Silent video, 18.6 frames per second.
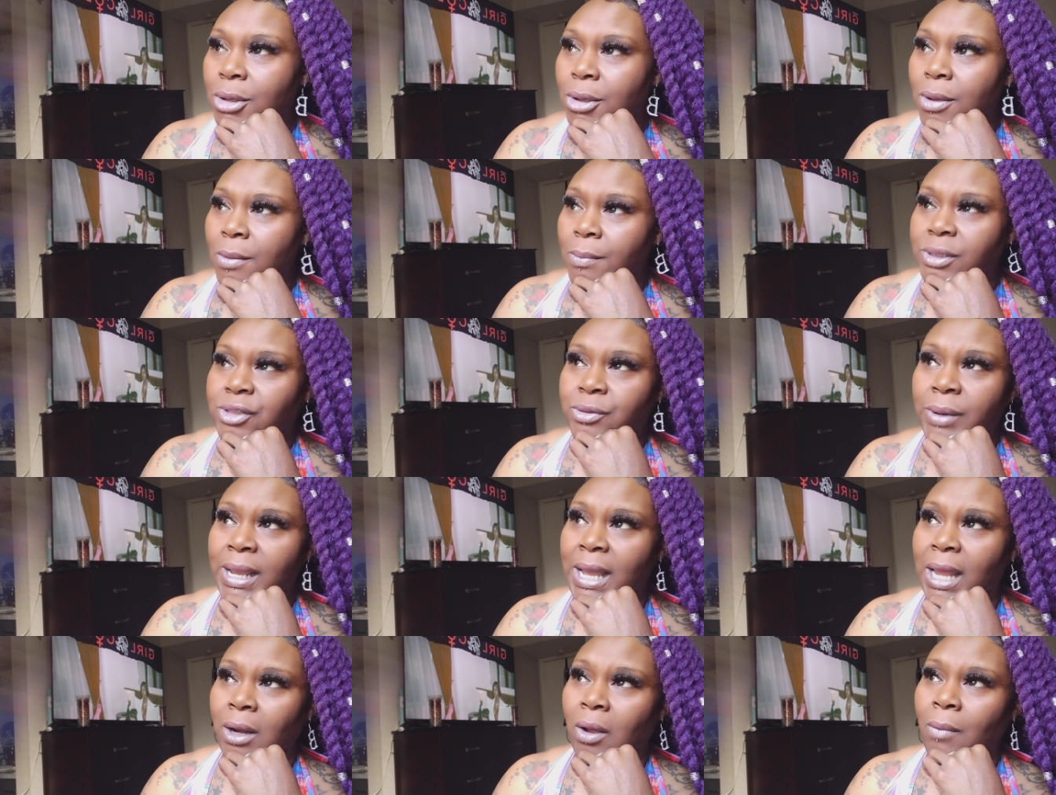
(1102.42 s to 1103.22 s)
But you
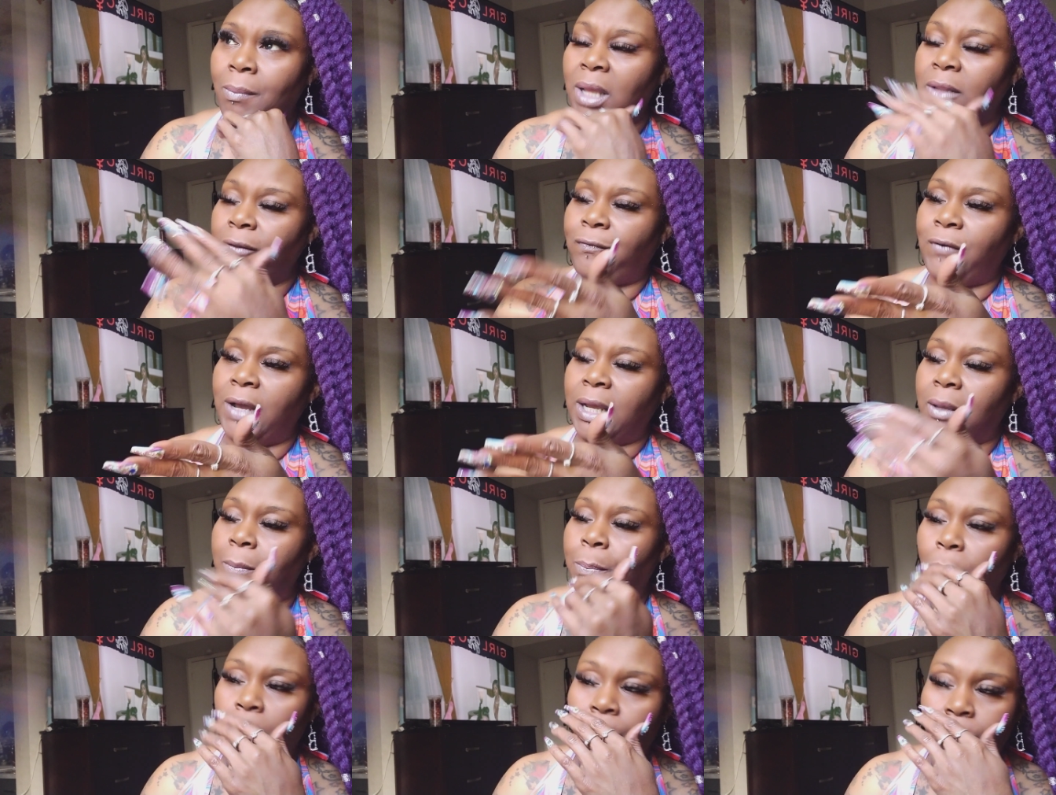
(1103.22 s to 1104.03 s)
ain't got no
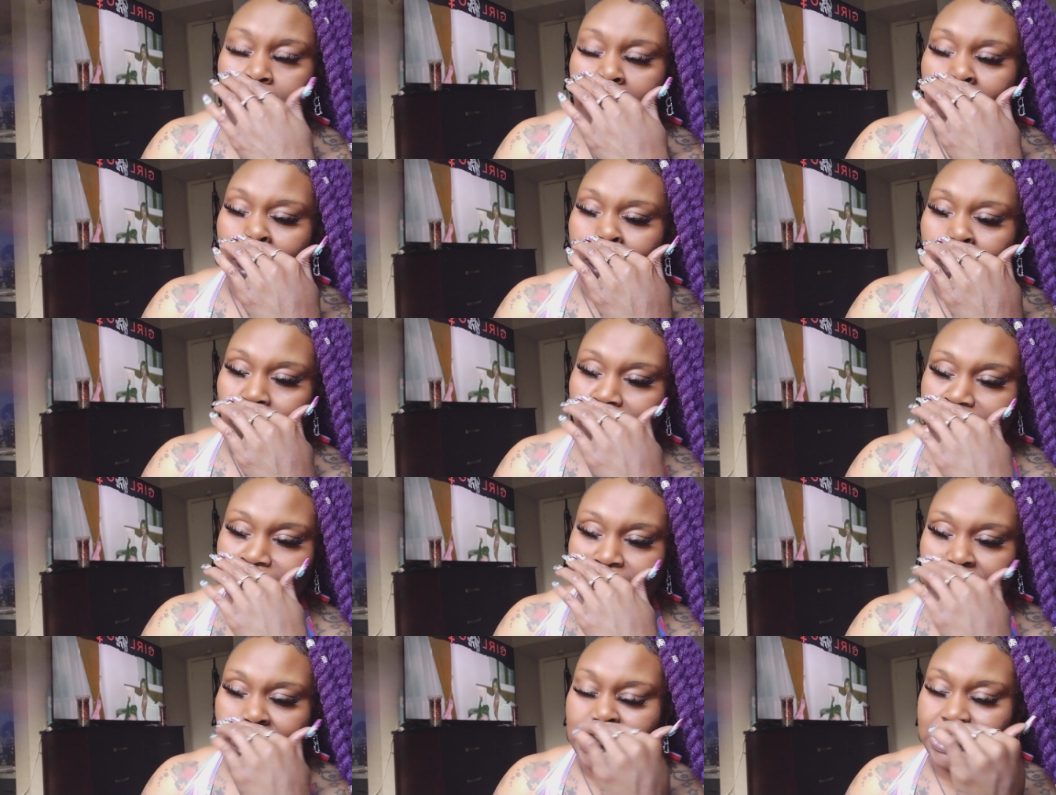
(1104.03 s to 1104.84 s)
motherfucking proof. You ain't got no
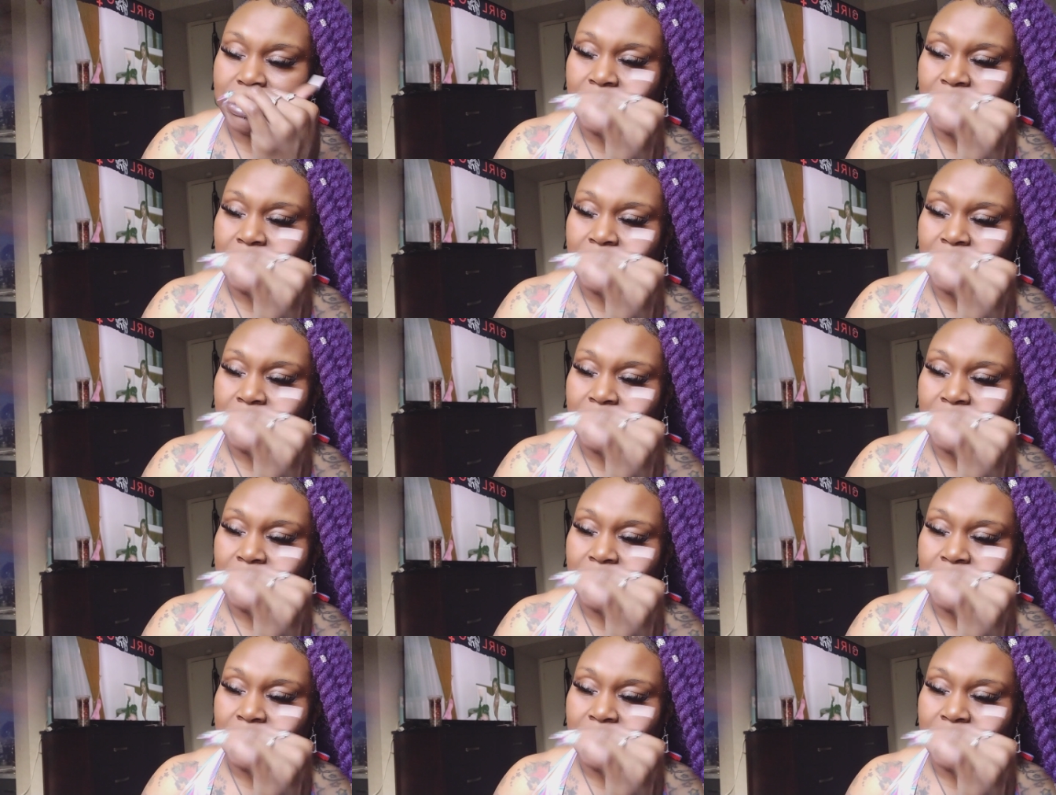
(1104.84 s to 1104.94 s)
receipt.